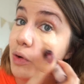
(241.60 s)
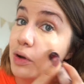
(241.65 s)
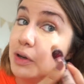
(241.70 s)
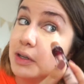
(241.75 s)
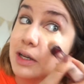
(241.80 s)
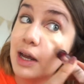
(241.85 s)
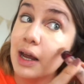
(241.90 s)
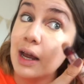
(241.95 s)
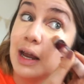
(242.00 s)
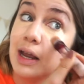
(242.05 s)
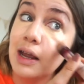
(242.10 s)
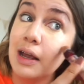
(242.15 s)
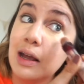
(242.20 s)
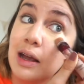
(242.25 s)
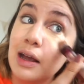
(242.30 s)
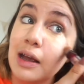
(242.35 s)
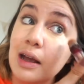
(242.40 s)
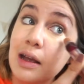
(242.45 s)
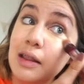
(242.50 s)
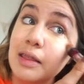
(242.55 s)
one day,
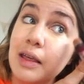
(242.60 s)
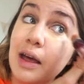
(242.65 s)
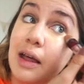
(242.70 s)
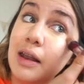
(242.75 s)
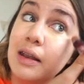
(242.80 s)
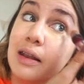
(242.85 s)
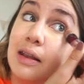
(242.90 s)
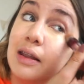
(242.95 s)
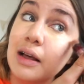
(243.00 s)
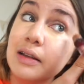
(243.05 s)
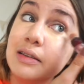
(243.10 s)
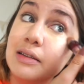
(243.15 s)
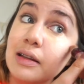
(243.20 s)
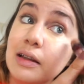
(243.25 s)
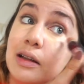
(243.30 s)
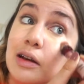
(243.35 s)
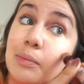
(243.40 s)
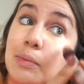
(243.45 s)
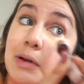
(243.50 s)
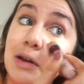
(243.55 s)
then that's a
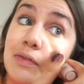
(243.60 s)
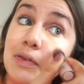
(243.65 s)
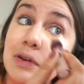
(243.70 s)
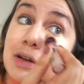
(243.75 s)
little bit of